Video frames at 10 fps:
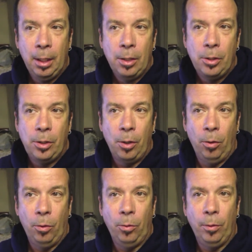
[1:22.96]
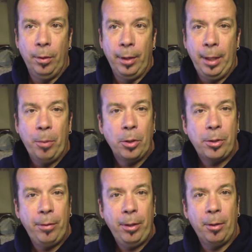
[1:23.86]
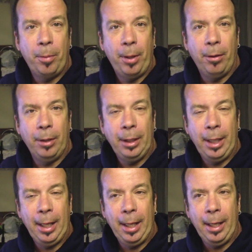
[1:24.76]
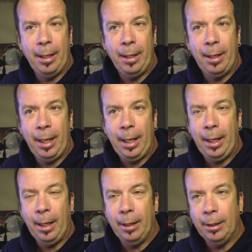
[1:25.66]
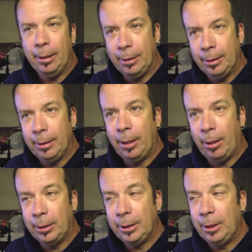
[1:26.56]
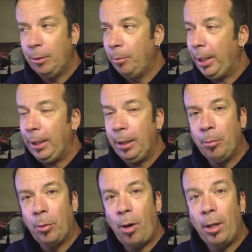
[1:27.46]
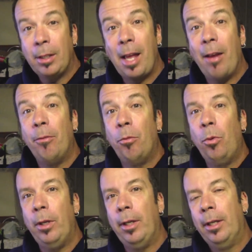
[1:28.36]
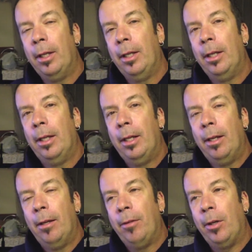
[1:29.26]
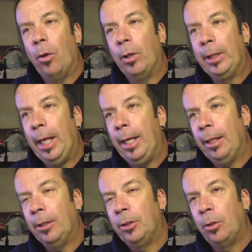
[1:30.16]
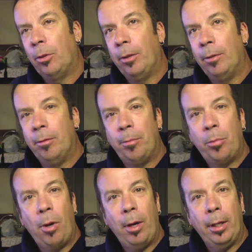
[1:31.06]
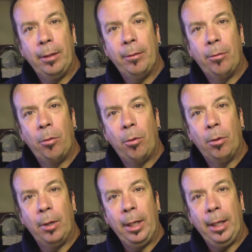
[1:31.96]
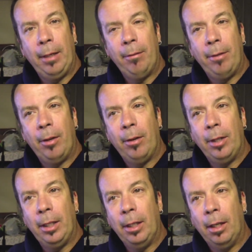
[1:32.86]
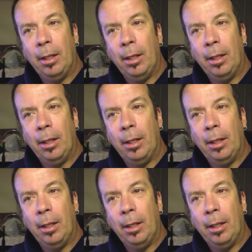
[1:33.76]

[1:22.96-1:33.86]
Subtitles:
So they persevered apparently, and they are still making products out of wood. Very organic sort of product for a very